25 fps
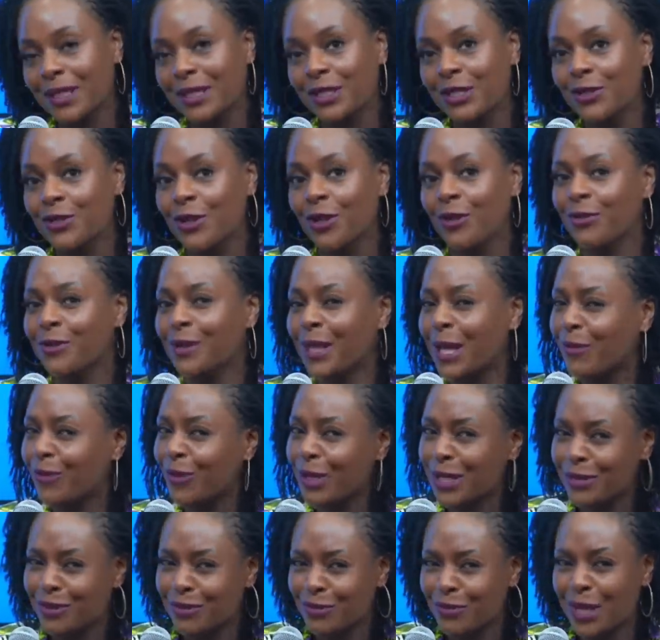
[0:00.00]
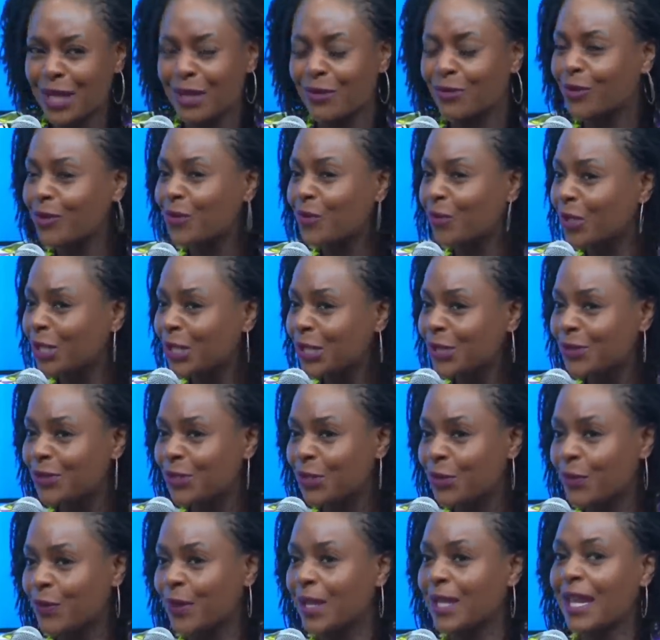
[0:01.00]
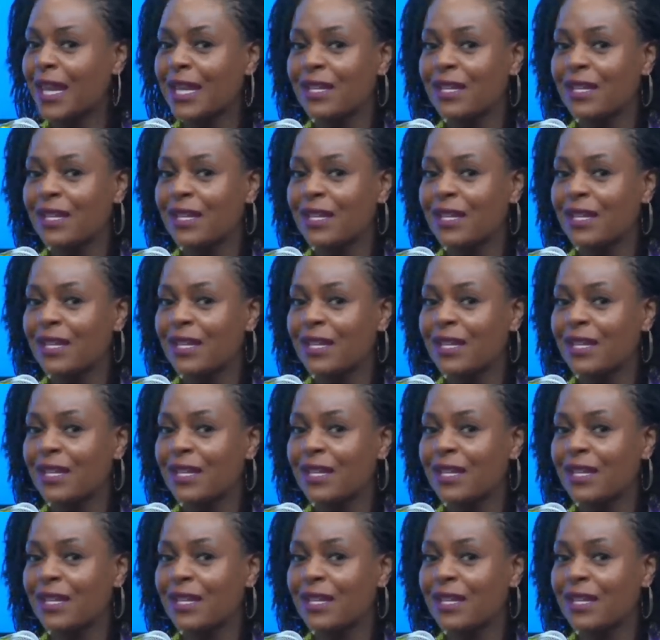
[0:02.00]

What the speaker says: And, you know, you're like, wait, what are you doing?